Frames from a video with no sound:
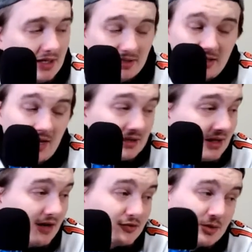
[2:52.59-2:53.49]
I
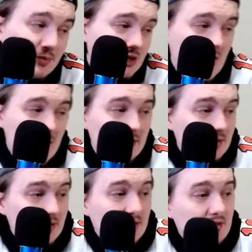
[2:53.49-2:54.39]
love Triple J.
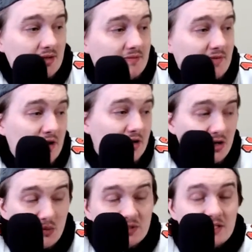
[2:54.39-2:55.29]
Very
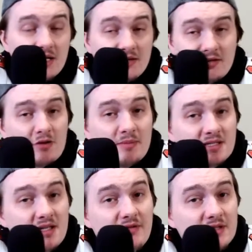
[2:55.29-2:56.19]
good. Once again, third
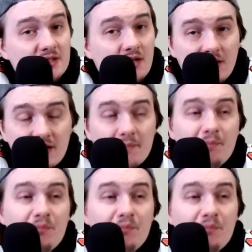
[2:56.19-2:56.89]
best defense in the league.